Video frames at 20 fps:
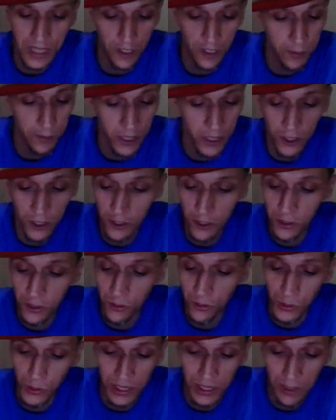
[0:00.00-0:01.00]
Spirits
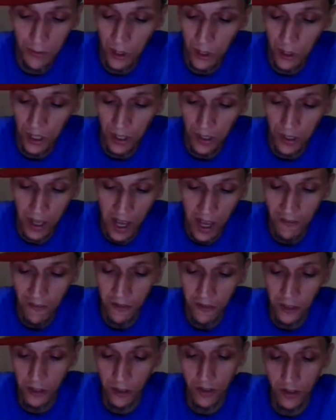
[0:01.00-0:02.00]
do what they want. I've
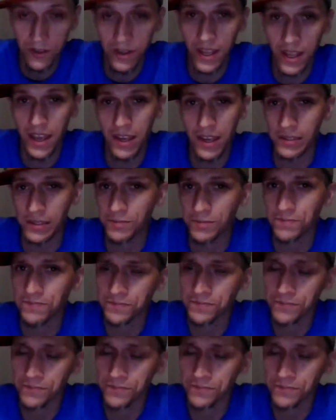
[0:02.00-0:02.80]
learned that